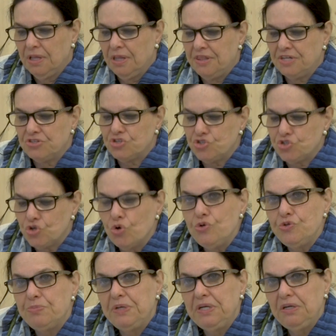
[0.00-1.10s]
that
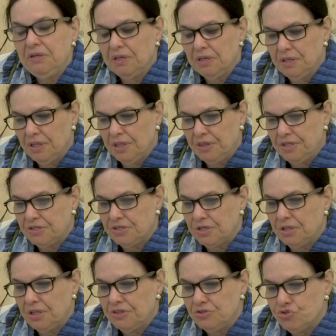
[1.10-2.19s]
showed me that
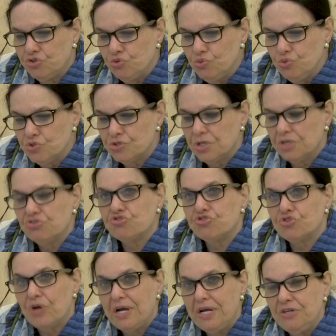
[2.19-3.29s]
the Jews
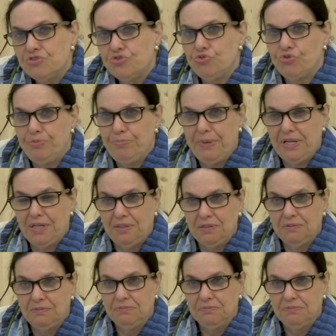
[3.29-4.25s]
tried to rebel,